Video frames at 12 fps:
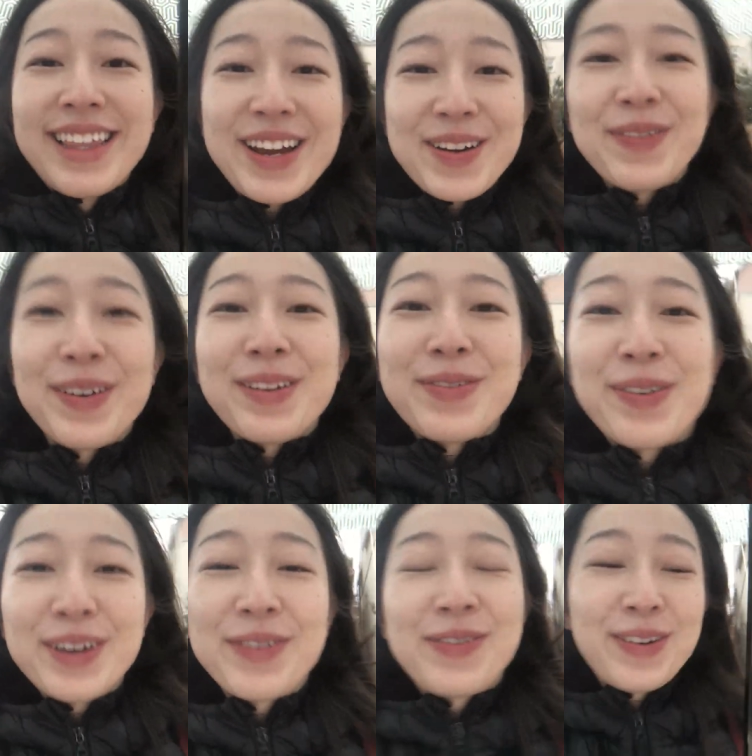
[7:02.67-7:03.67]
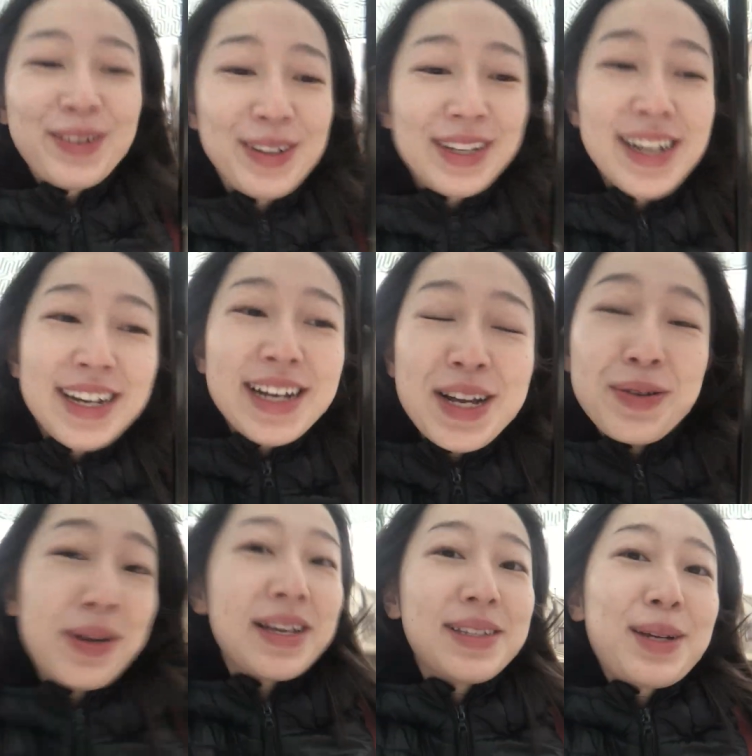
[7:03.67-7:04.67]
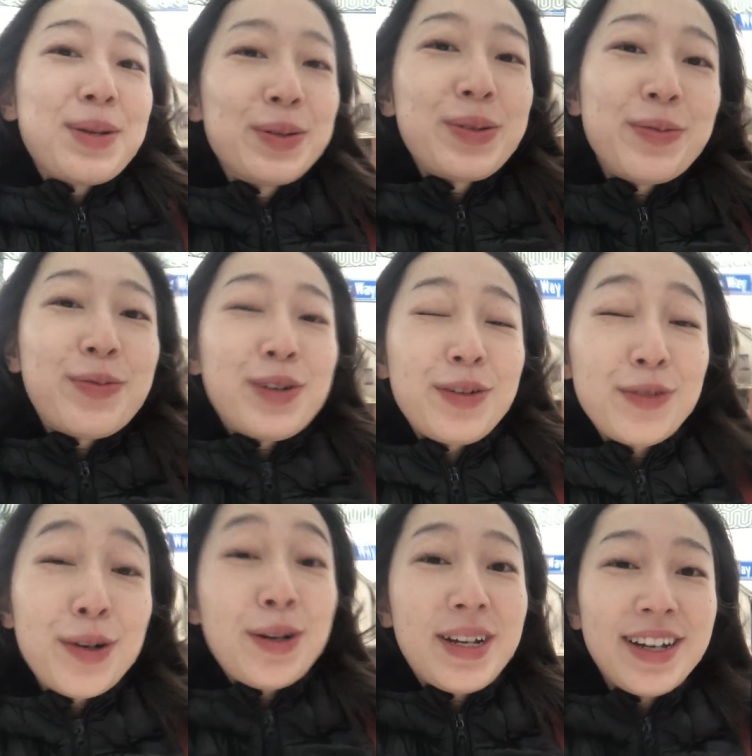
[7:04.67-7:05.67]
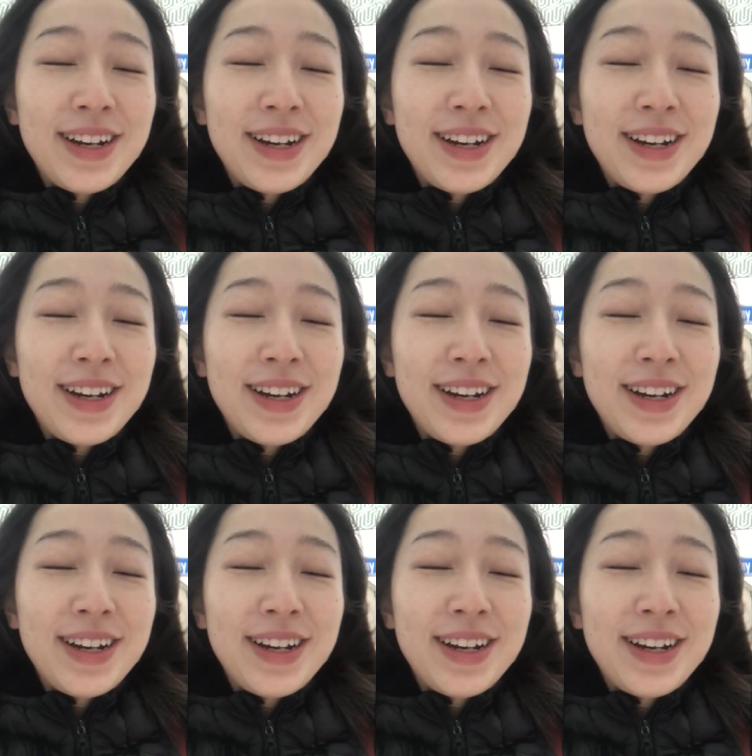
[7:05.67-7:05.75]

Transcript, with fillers: there for the free food. You can say no to free food.